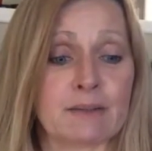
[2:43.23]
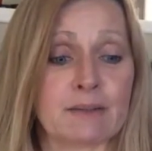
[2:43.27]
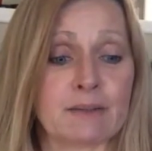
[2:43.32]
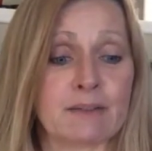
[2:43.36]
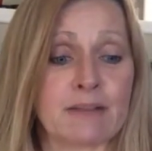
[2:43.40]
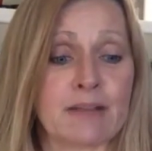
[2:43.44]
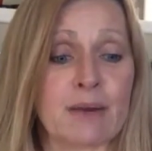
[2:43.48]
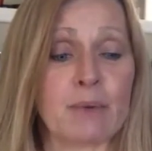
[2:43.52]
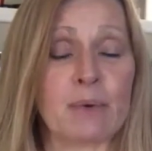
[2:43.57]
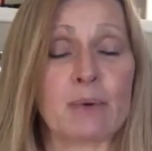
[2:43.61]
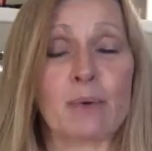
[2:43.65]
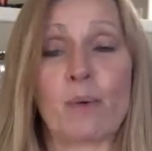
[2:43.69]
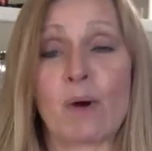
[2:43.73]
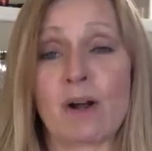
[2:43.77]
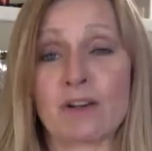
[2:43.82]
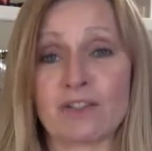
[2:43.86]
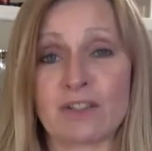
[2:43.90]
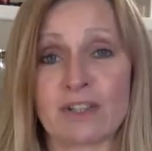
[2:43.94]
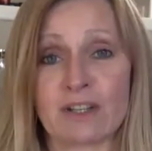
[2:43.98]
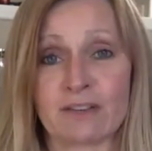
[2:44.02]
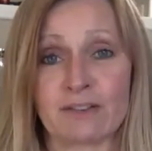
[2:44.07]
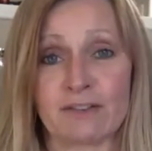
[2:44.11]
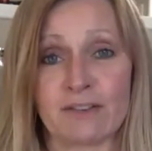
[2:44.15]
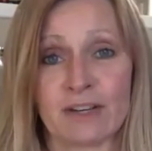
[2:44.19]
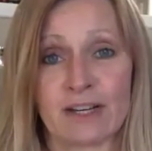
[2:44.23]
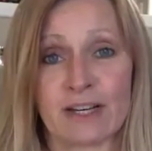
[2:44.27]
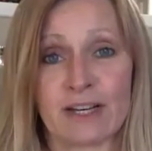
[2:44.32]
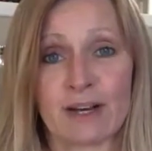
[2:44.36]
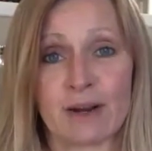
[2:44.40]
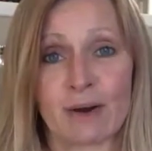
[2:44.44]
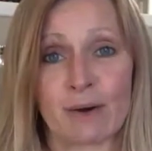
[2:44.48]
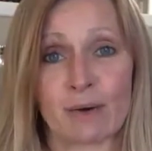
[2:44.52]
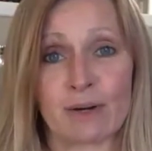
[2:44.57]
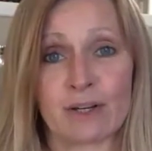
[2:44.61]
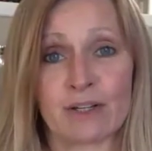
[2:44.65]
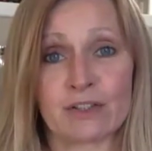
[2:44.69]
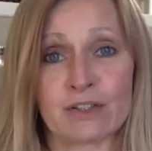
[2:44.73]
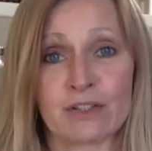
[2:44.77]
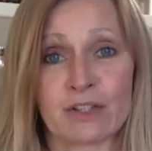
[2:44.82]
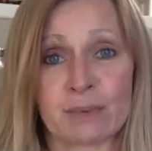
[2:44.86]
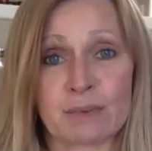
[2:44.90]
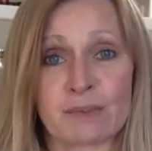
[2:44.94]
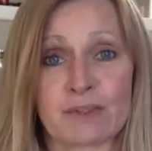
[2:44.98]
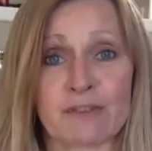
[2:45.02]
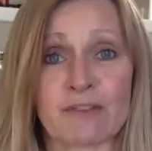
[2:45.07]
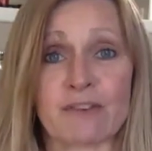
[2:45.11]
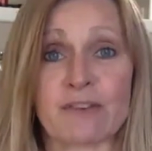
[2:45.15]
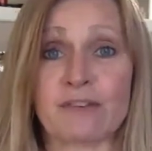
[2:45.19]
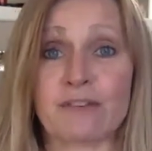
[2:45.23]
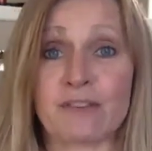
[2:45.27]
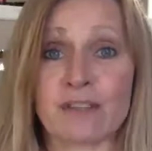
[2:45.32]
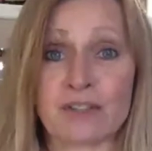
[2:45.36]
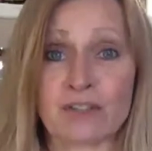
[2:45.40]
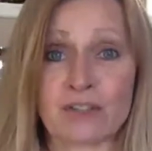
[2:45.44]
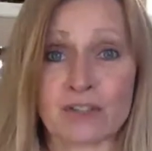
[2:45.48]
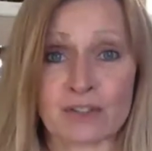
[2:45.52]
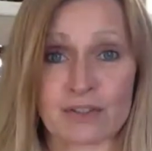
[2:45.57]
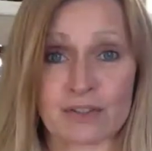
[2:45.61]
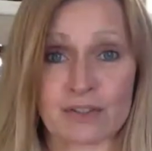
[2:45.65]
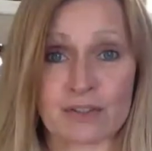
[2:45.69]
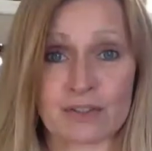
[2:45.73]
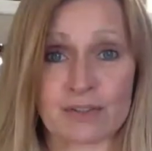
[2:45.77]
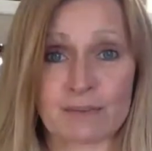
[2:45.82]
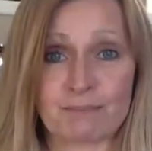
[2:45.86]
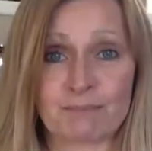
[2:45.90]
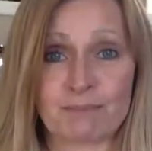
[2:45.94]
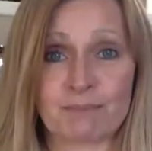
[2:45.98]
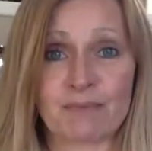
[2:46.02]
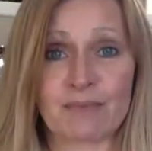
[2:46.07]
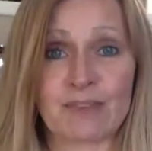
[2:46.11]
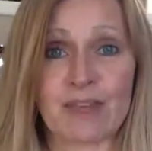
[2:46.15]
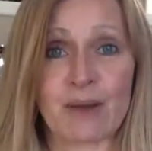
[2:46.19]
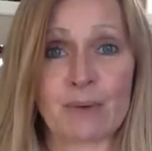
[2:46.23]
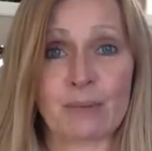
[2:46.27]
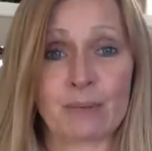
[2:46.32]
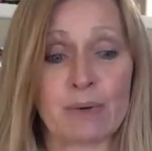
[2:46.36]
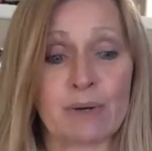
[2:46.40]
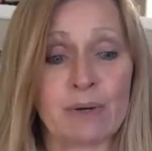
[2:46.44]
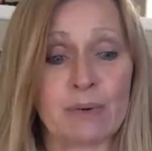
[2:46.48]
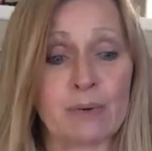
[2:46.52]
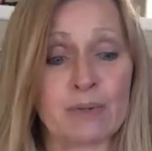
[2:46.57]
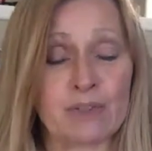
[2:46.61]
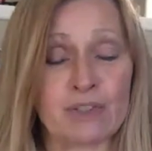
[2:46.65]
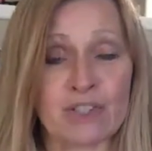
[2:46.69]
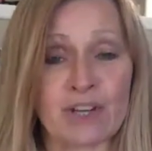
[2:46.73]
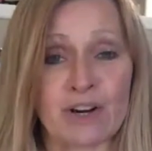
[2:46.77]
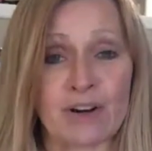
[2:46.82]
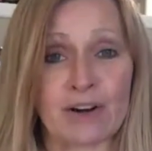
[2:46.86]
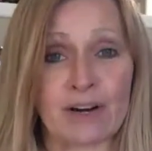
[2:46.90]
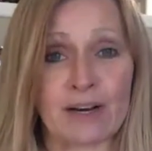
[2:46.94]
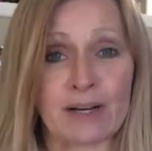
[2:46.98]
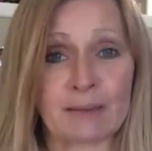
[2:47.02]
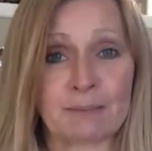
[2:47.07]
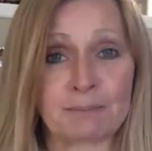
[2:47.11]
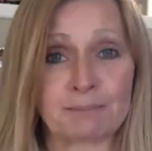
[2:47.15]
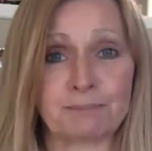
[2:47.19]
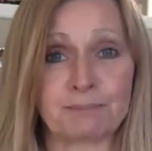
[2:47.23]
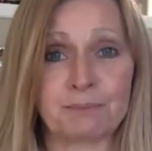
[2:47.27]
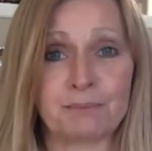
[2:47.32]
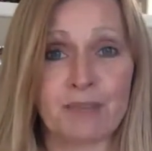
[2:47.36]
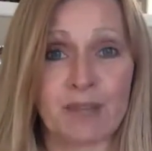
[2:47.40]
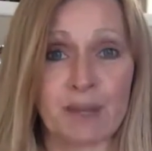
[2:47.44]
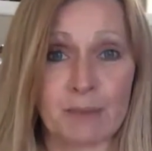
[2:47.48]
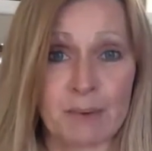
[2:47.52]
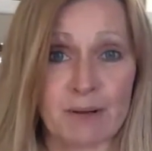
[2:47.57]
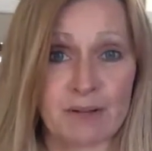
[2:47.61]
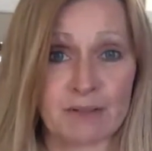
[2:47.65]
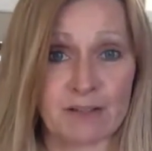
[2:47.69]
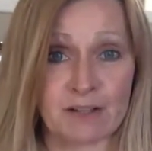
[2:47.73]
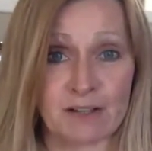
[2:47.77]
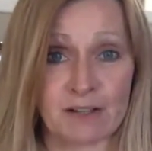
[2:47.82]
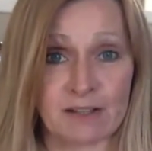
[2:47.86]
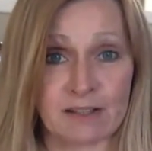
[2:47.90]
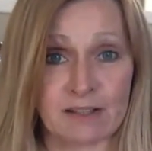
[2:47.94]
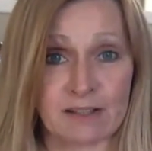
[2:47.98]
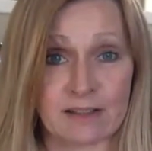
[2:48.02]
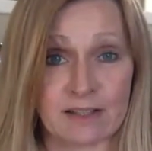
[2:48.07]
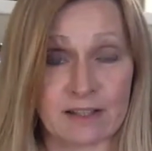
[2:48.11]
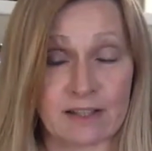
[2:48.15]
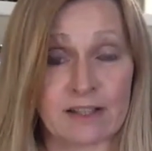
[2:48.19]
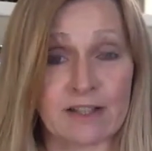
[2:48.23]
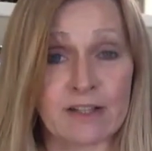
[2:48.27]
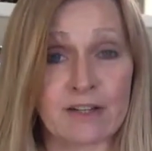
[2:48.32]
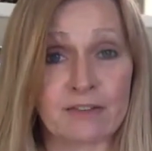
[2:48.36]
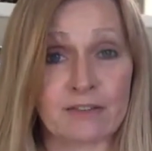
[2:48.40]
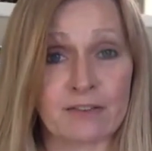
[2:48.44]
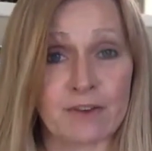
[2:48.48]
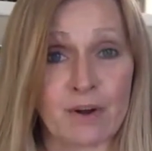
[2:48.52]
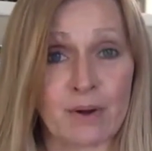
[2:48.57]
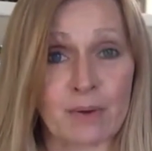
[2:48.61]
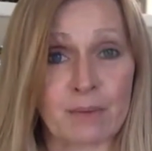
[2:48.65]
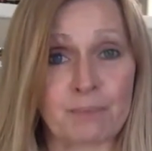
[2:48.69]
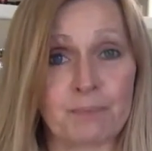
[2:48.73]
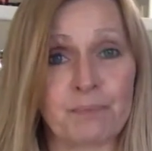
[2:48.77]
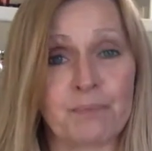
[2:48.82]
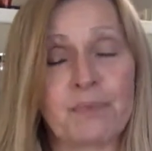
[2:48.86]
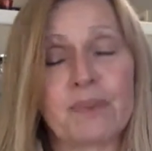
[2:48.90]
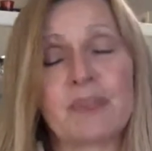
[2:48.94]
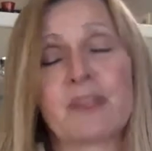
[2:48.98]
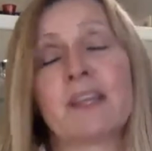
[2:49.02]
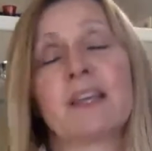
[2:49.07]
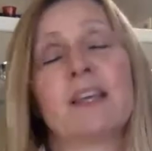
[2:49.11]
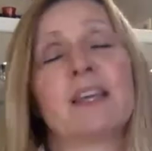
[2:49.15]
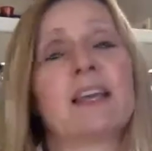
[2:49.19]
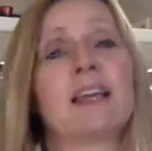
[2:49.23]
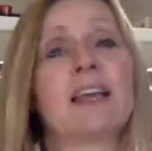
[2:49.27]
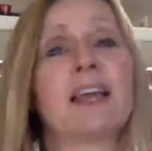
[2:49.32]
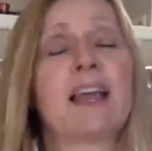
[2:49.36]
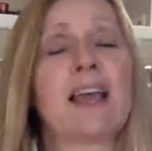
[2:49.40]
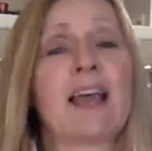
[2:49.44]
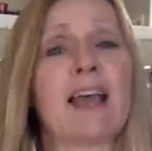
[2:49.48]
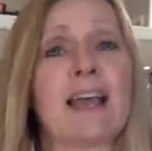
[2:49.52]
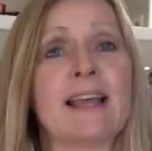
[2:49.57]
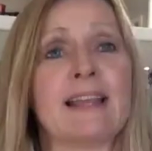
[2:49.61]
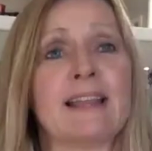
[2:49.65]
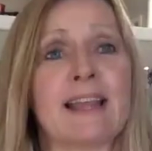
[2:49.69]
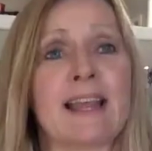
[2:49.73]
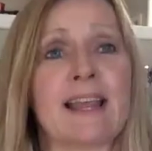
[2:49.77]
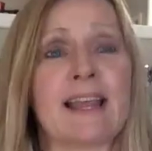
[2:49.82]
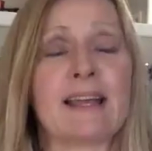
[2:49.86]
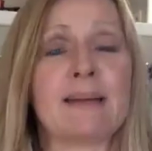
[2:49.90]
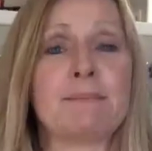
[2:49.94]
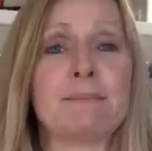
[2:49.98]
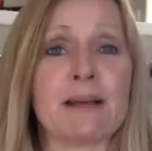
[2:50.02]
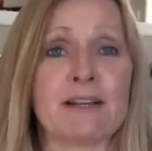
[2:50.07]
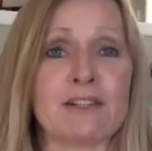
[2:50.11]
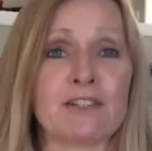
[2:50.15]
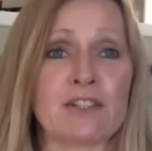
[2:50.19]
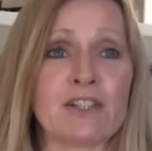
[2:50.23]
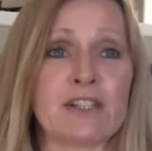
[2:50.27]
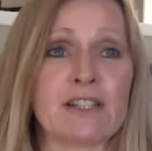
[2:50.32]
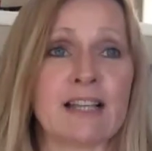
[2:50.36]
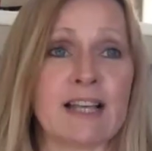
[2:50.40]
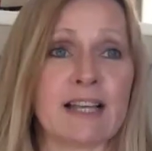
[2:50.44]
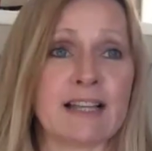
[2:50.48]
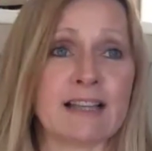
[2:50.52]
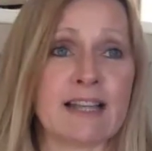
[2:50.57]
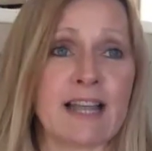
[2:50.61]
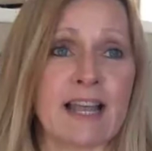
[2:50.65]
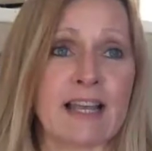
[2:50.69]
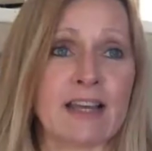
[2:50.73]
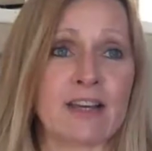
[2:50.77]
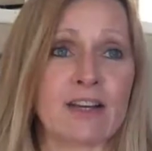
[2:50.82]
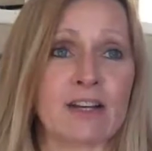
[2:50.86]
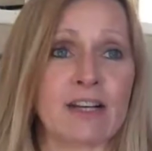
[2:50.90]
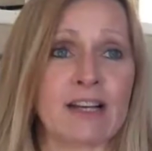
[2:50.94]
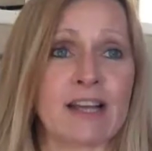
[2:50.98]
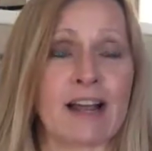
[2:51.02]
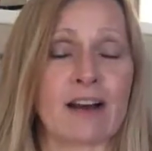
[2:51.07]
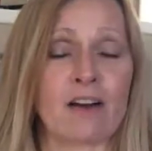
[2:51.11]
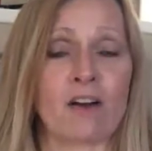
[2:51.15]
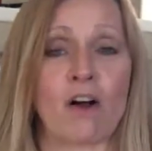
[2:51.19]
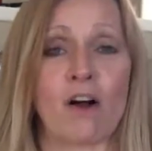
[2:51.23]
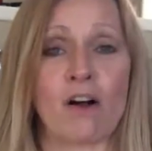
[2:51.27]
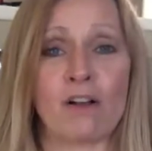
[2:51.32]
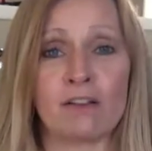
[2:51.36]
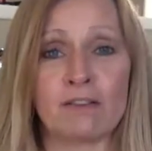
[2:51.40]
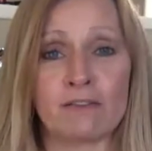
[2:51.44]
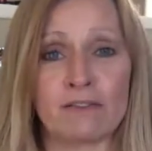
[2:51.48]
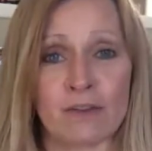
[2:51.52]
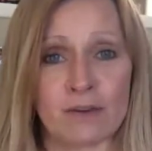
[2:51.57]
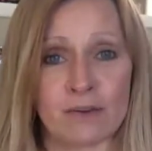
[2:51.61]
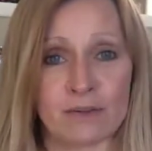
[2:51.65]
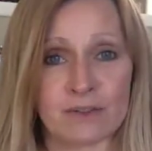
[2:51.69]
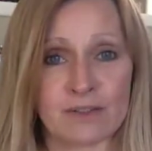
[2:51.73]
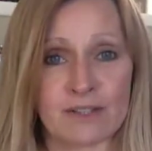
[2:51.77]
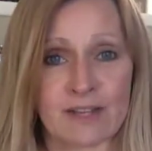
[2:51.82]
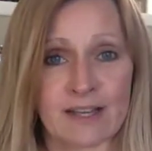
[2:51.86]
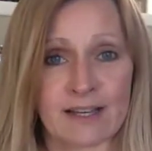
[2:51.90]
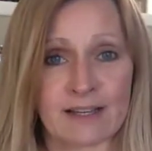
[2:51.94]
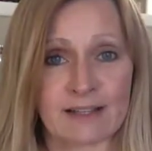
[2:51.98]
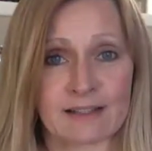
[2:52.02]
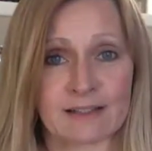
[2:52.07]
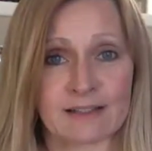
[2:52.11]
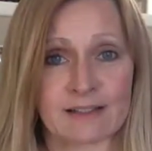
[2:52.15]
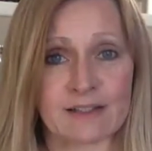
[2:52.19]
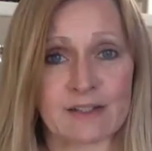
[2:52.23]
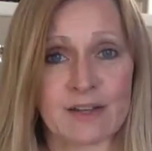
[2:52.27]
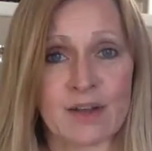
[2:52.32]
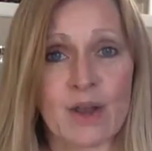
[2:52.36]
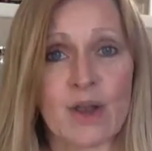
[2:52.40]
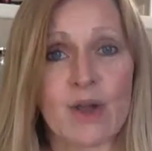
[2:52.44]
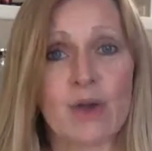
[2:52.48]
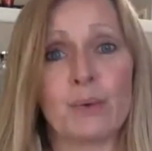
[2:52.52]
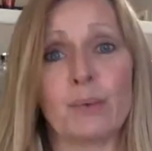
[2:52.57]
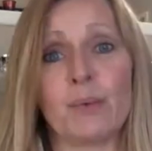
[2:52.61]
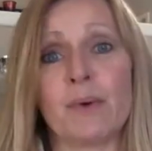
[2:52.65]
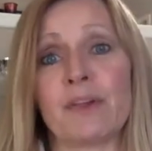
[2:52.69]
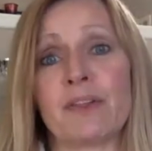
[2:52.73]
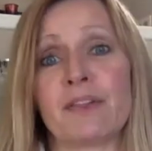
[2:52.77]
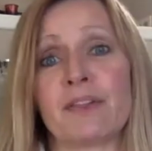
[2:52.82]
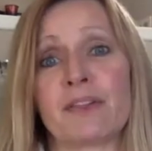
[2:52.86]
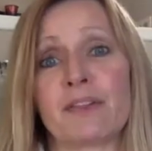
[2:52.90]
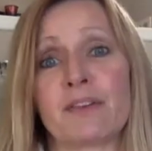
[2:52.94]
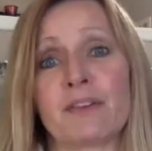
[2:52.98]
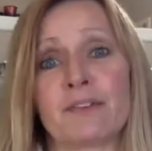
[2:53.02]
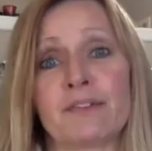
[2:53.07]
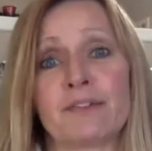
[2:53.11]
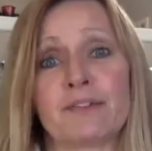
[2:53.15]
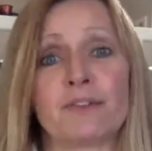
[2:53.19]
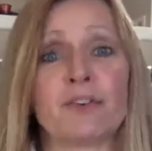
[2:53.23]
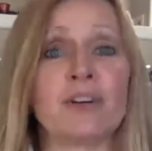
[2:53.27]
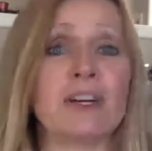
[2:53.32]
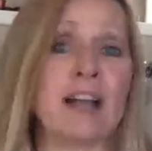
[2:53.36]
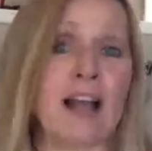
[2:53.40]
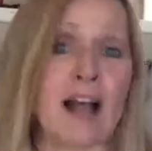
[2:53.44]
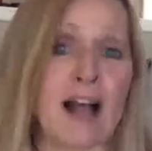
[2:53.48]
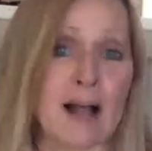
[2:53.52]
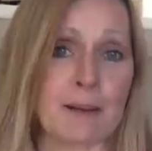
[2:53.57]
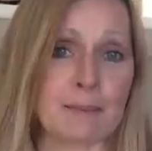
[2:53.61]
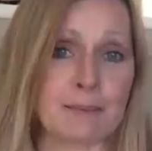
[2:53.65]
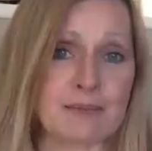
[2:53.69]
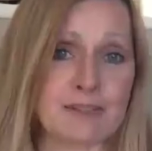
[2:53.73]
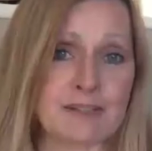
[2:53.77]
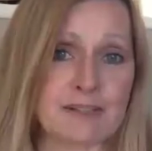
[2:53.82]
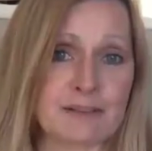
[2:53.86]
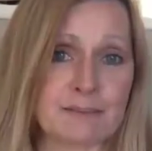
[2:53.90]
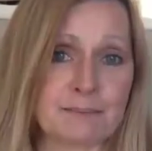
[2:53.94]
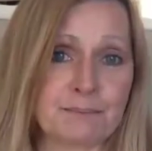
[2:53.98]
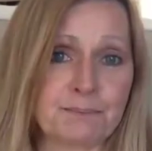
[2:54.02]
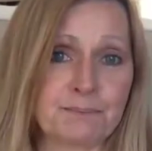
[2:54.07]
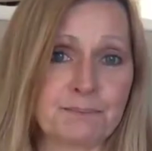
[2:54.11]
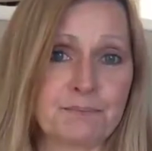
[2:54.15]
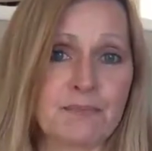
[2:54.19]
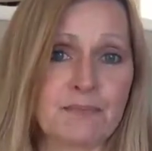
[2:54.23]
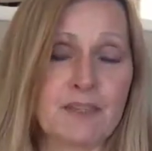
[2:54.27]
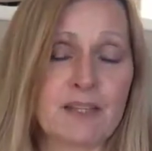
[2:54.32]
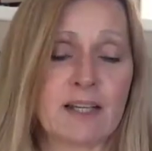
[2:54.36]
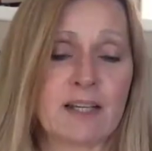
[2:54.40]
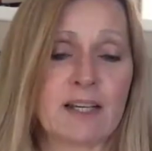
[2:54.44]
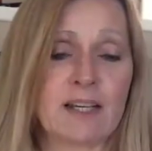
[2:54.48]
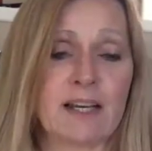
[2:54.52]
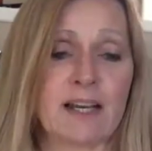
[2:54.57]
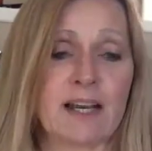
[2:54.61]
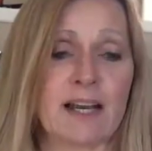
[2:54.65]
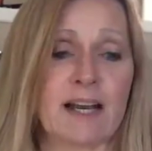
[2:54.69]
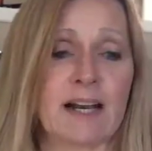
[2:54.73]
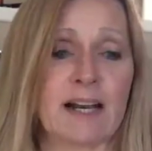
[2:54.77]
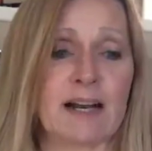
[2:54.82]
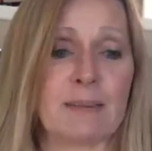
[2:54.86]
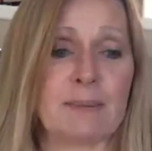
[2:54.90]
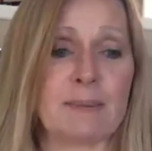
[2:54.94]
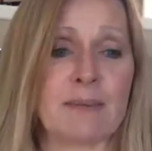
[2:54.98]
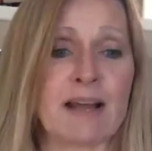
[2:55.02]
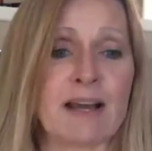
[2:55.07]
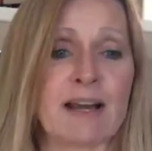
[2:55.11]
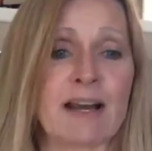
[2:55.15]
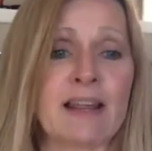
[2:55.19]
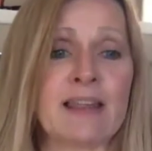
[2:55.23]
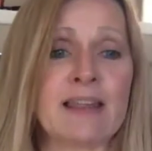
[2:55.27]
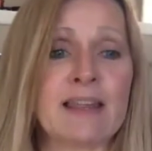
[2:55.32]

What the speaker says: were watching a video in terms of the features that we were sharing about the ClearPHONE. And they had mentioned that they could get all of those things with free apps. And